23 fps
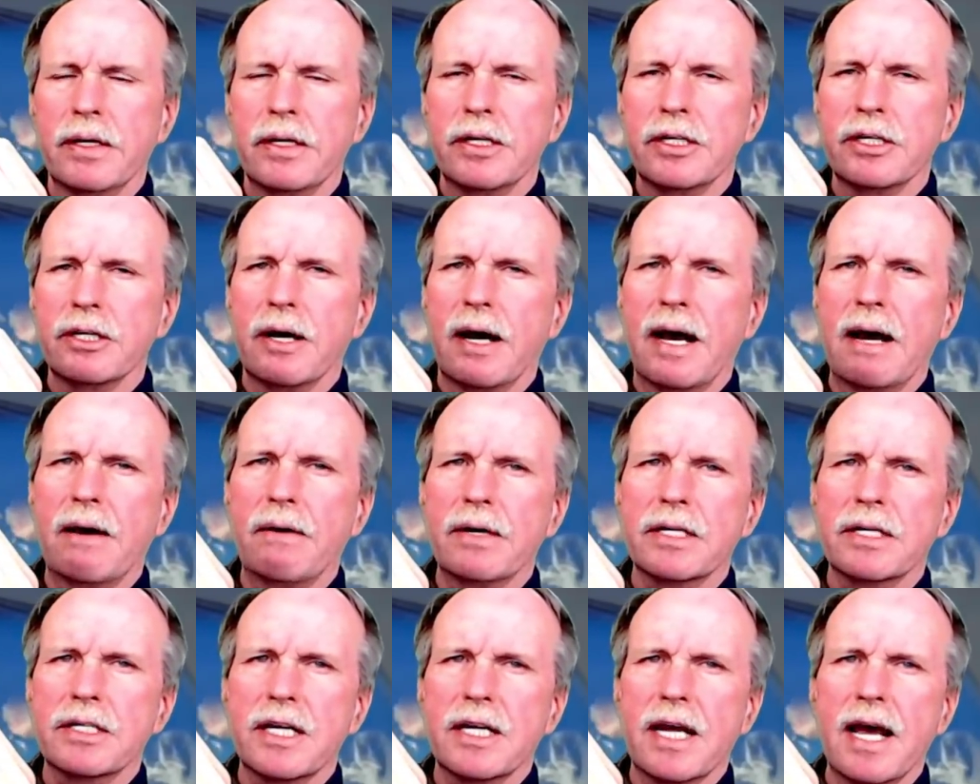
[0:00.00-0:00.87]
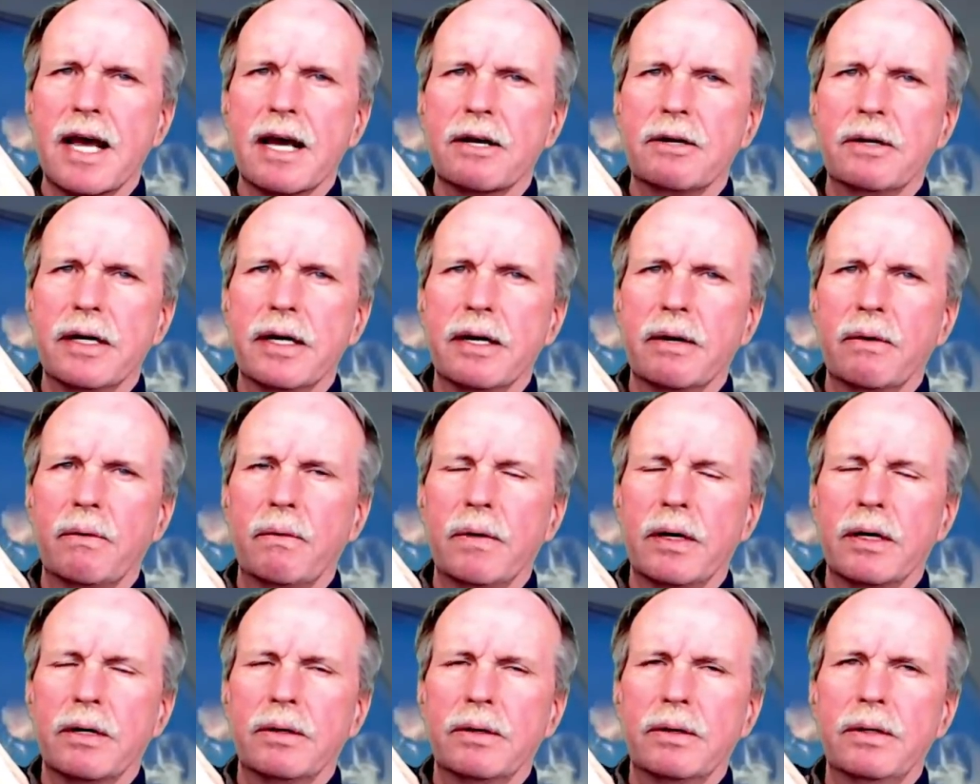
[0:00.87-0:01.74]
So, how exactly
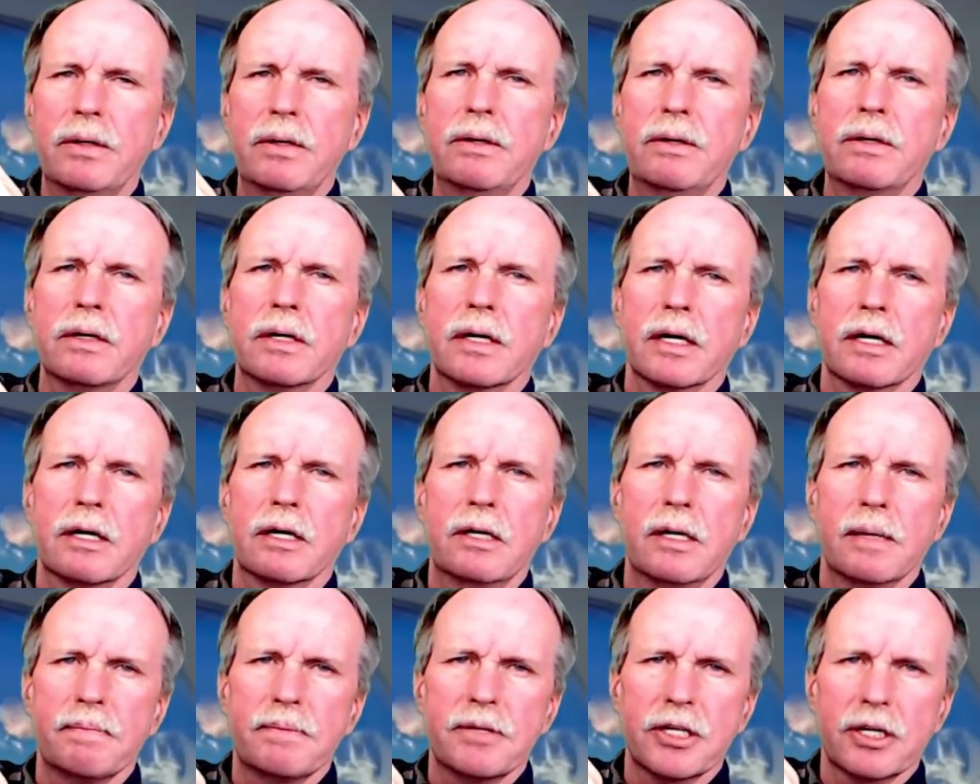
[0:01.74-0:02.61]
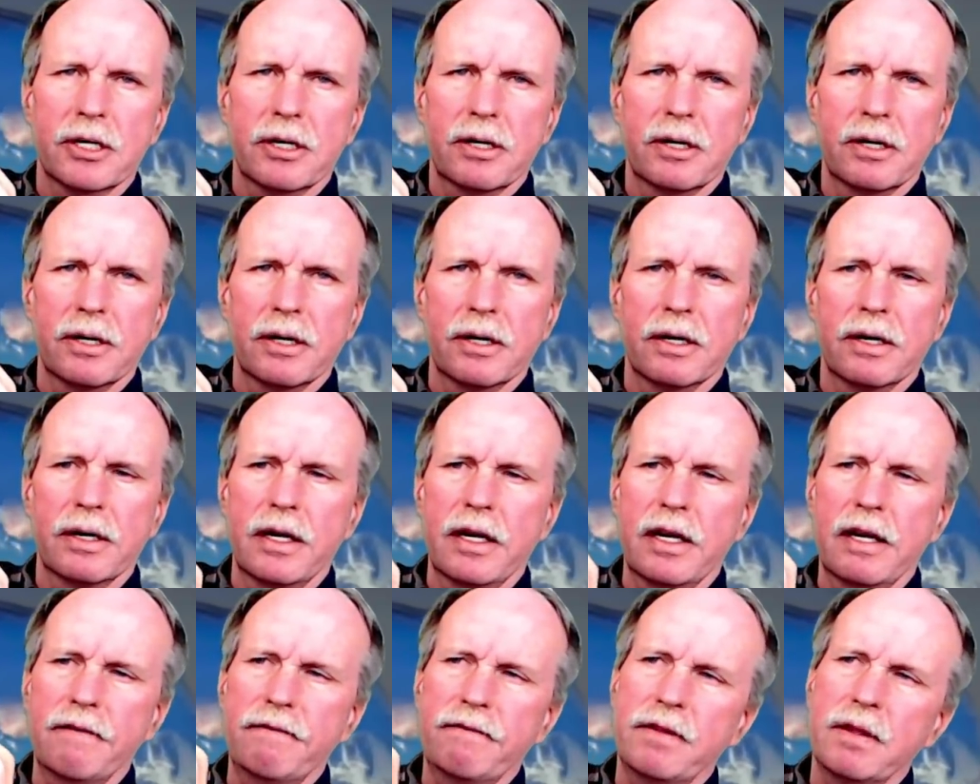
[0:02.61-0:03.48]
would a lunar eclipse occur
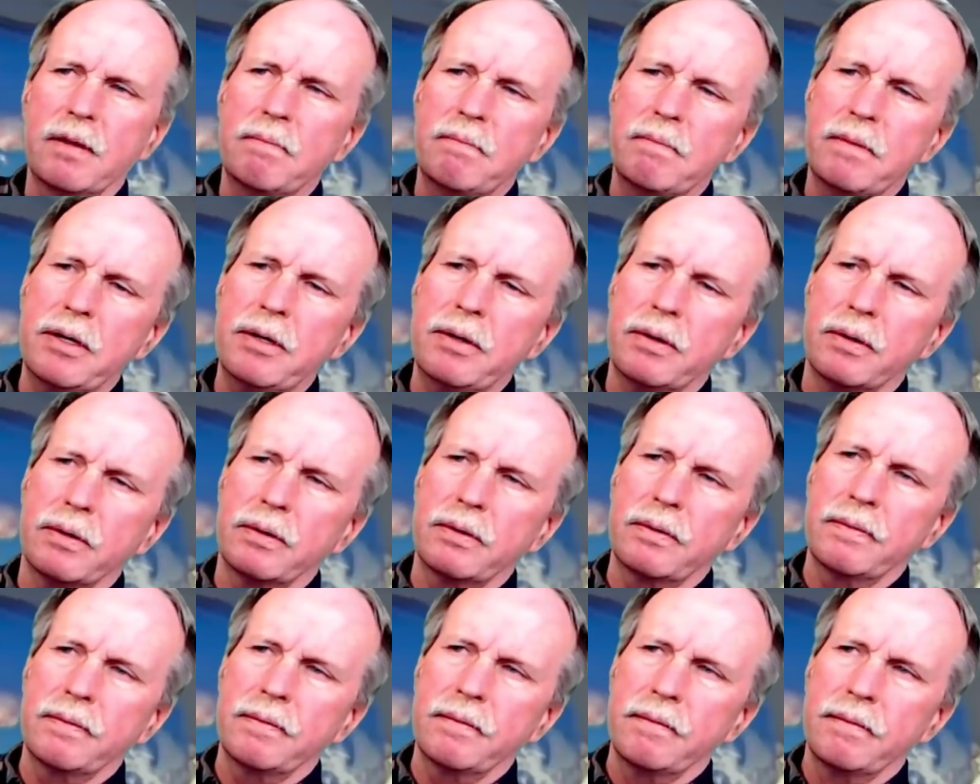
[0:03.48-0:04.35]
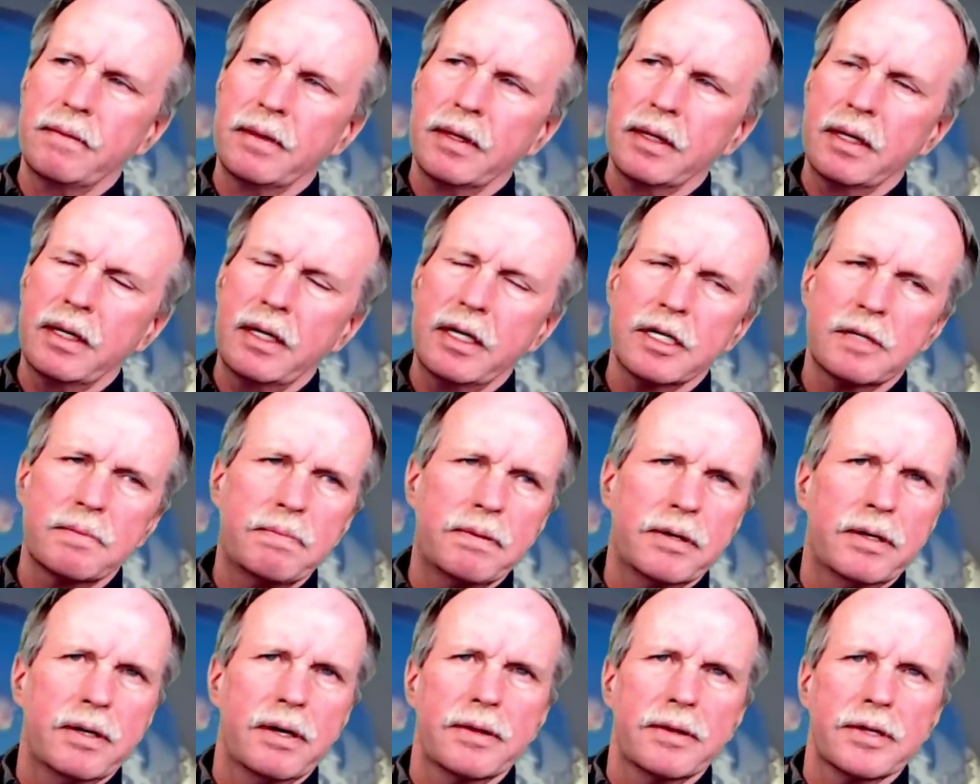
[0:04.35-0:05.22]
if the moon is
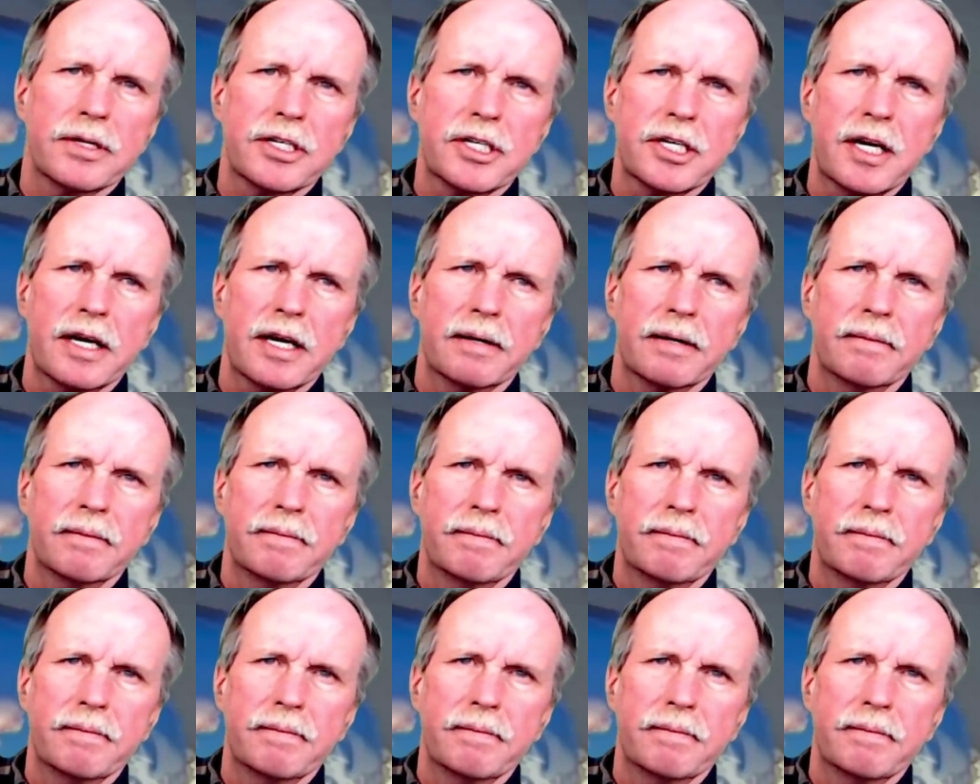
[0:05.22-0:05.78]
below the sun?